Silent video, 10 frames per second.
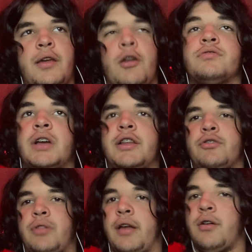And obviously, I
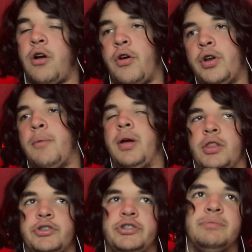do like cardio on my
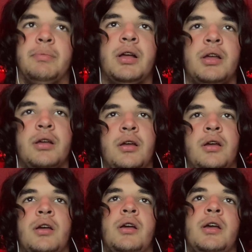lunches, but
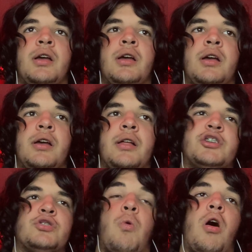
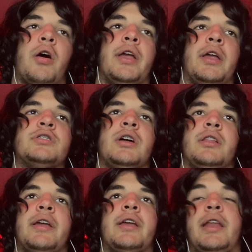that's just walking. It's not
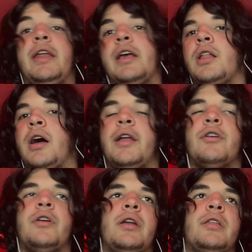like an incline
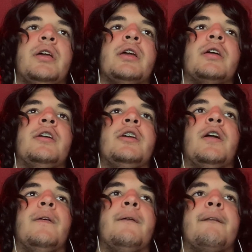or anything, you
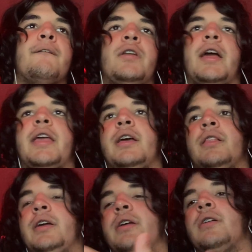know. And I can't
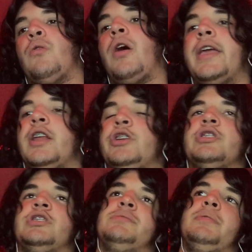like, or I can't
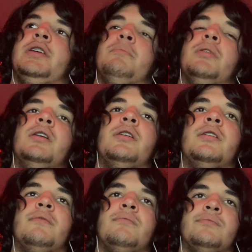adjust the speed, but
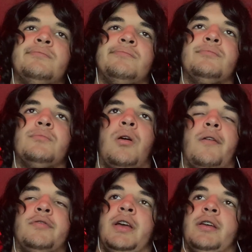
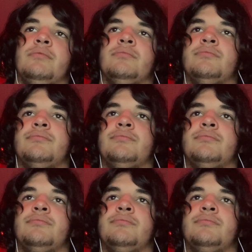obviously I can.